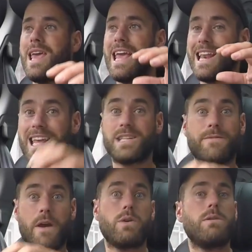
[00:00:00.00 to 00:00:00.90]
It is a
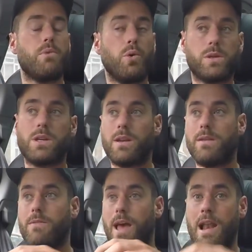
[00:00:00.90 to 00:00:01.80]
very important
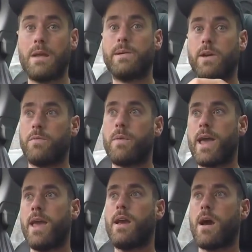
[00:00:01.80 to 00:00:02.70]
element of my
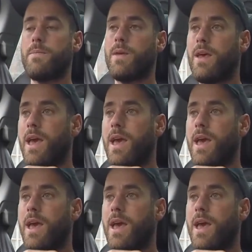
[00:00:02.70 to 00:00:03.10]
income,